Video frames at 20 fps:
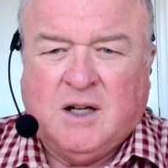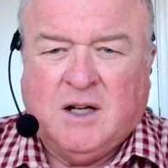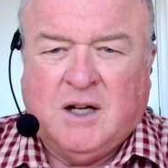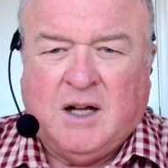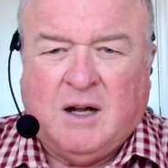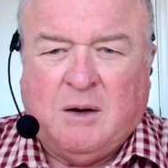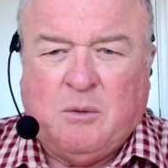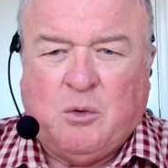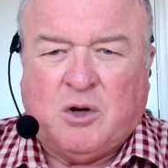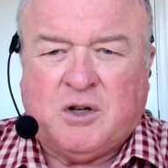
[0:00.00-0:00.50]

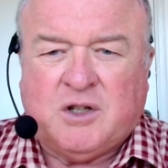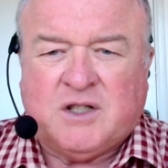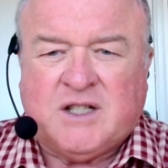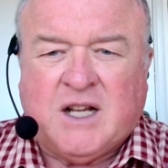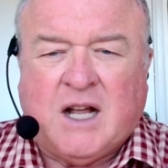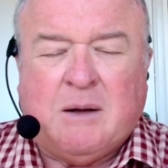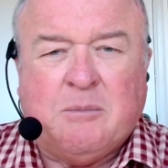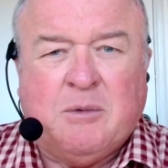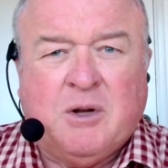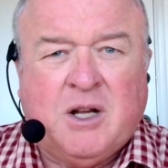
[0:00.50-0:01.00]
And what does
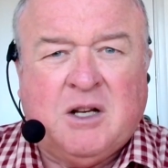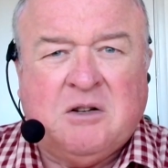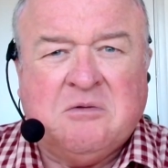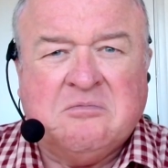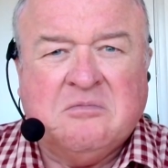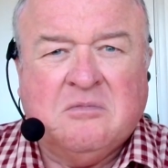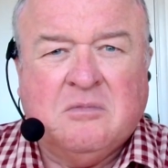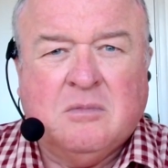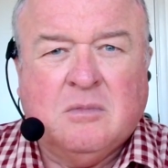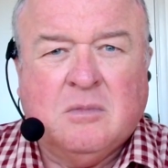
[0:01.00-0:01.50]
that mean?
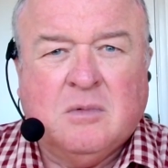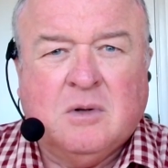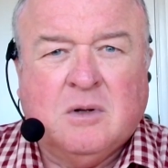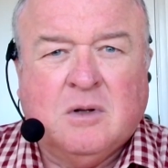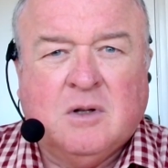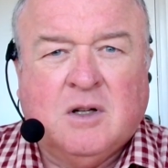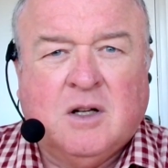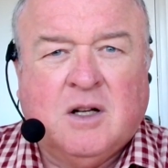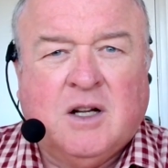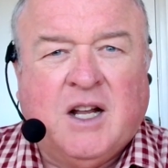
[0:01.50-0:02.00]

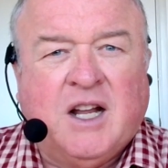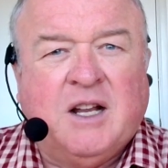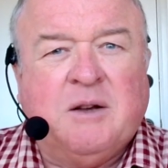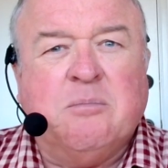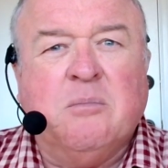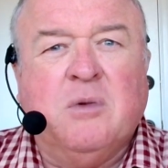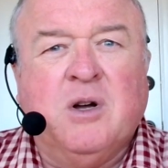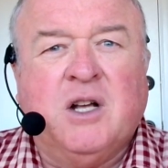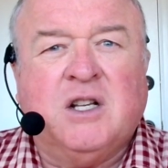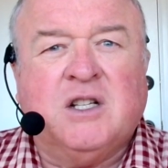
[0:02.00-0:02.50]
it
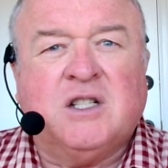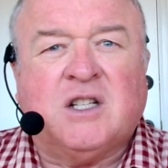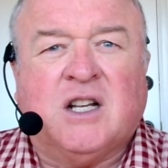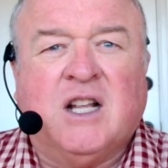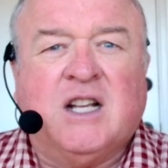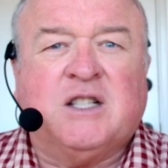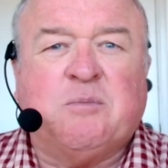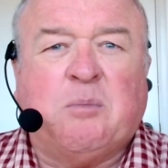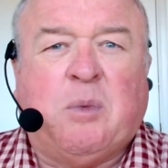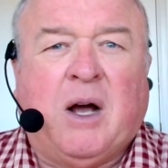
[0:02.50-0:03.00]
means
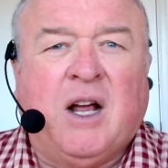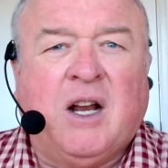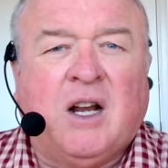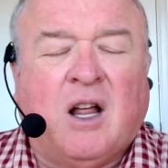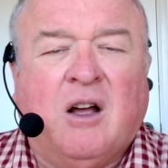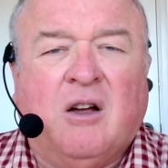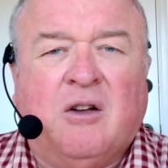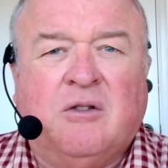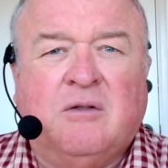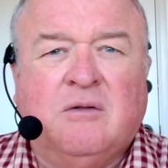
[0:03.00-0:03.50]
less
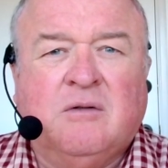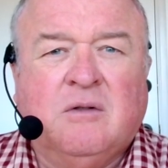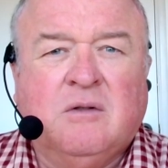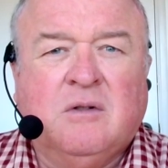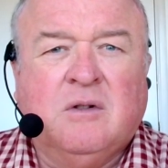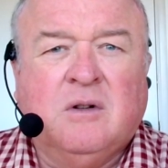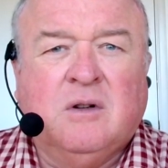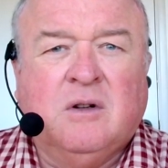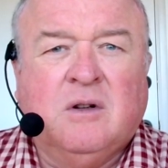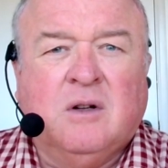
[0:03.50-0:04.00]
payload
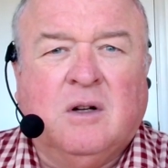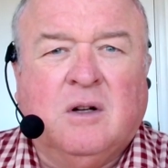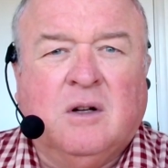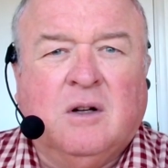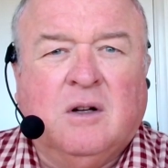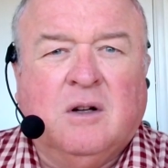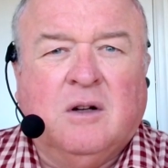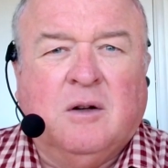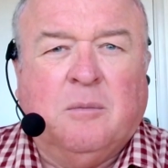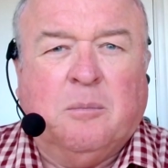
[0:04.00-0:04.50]

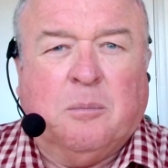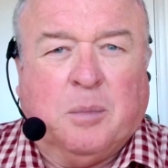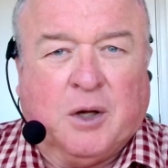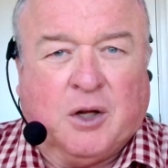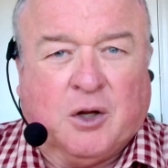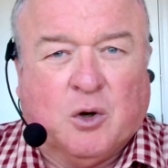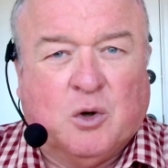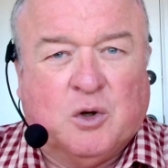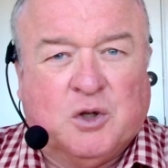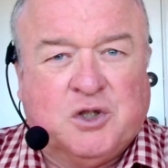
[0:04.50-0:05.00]

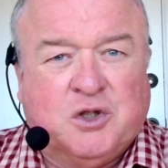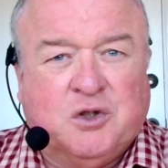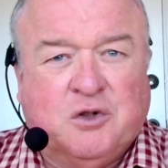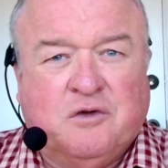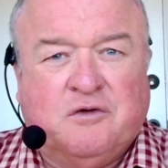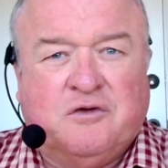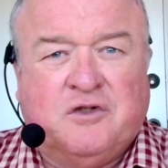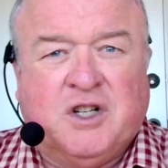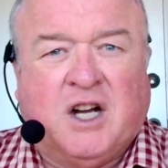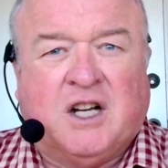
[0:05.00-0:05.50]
because you've
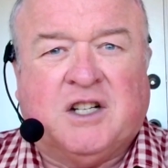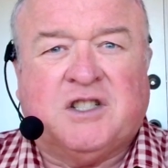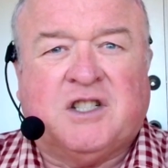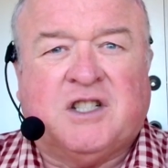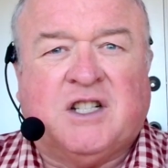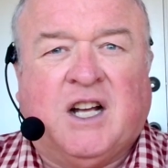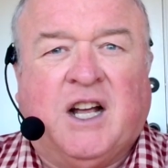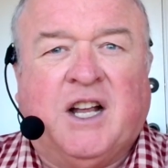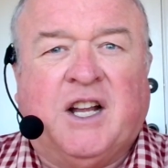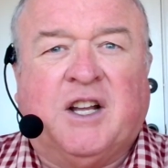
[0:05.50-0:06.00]
just
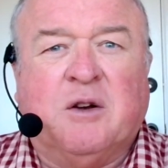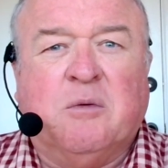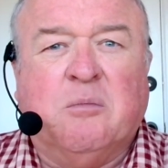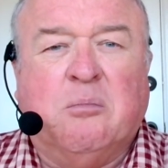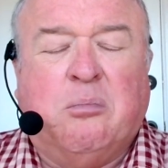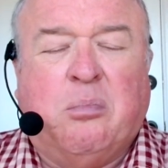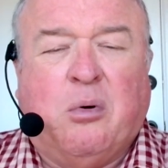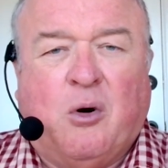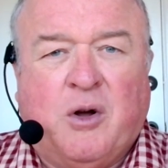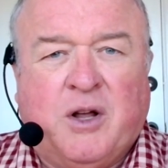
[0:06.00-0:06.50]
taken
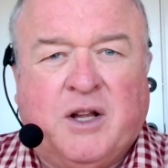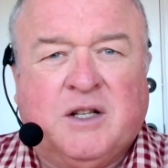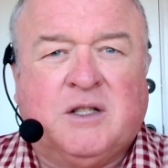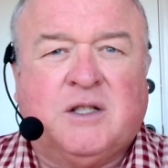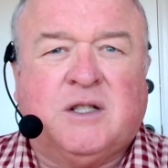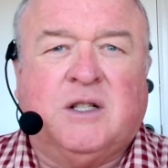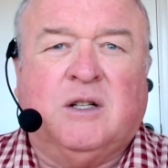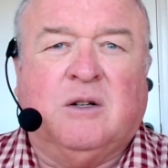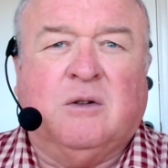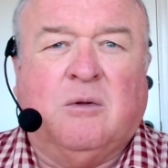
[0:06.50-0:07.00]

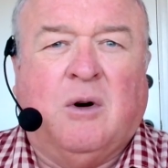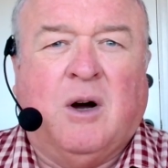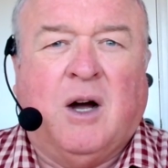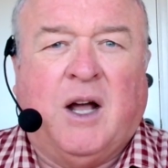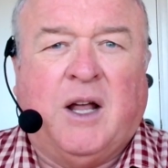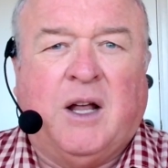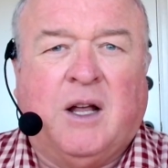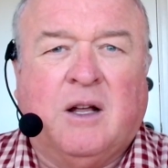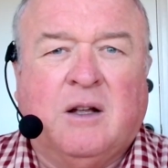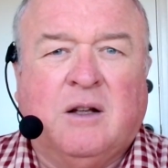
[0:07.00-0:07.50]
buoyancy
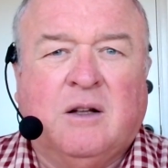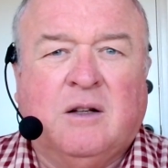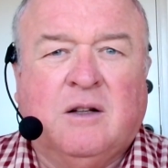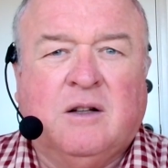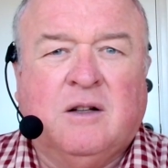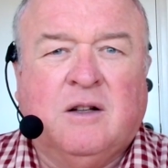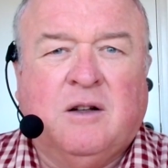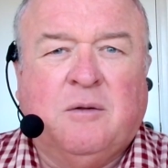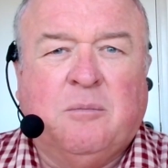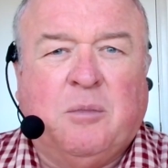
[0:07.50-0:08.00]
away
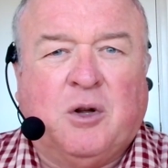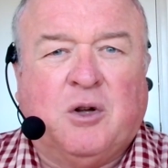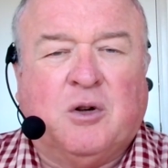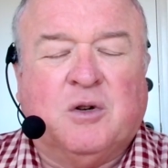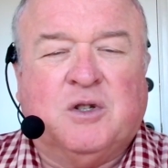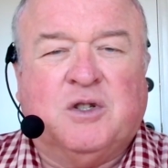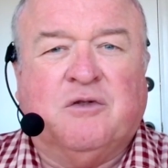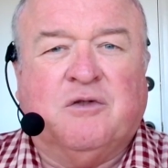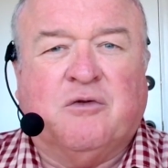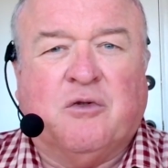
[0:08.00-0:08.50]
because
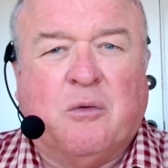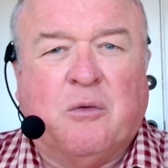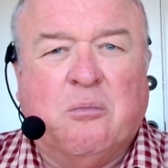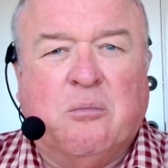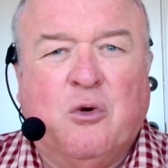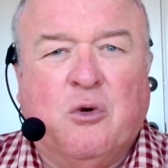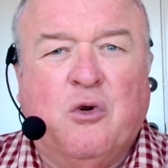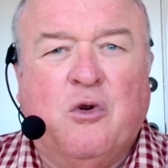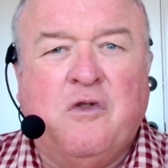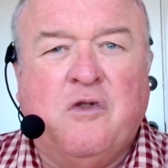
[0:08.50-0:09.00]
you've
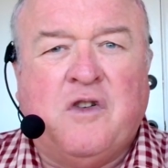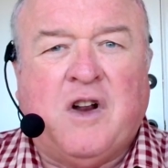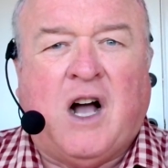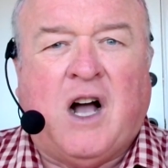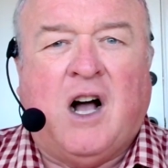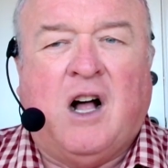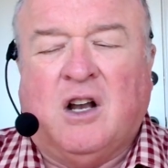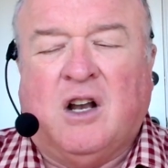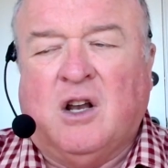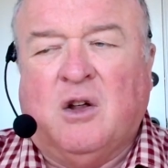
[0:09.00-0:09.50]
removed
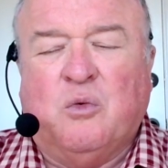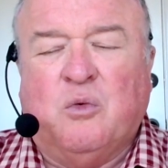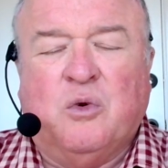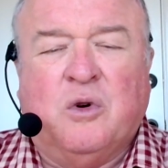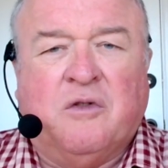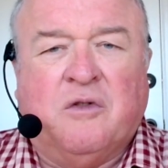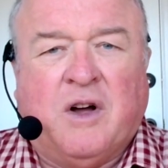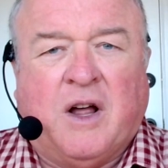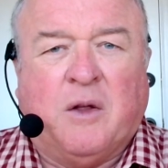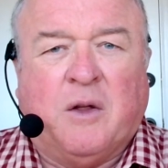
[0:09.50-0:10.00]
hull that would
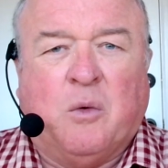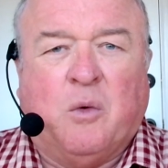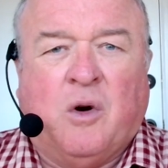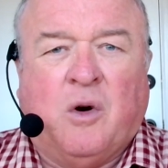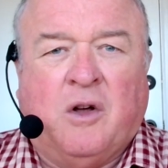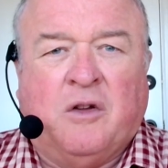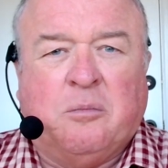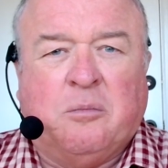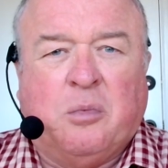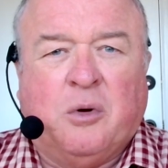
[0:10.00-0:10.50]
have
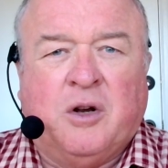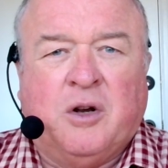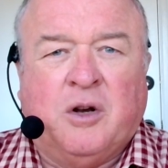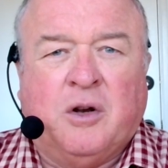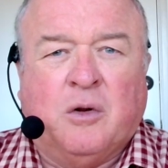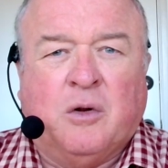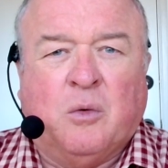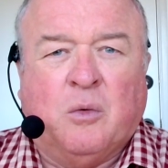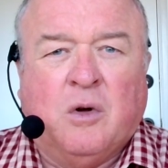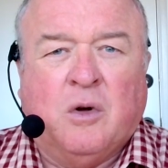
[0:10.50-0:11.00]
otherwise been in
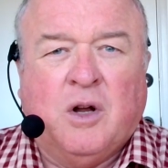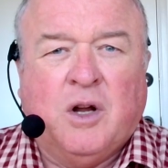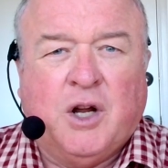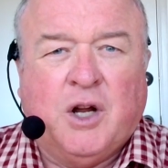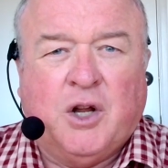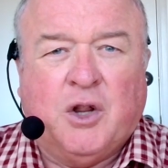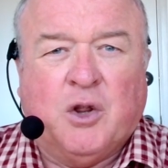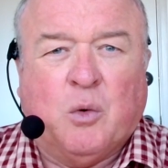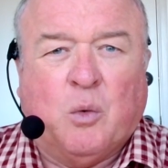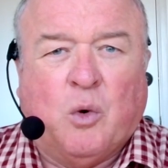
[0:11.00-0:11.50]
the
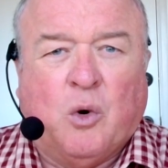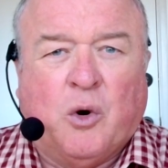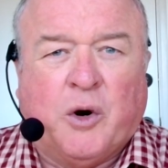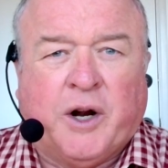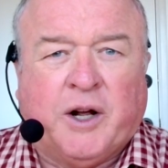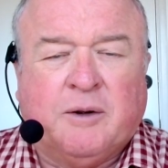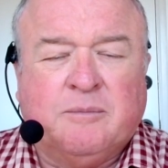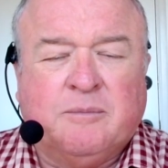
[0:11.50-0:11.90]
in the water.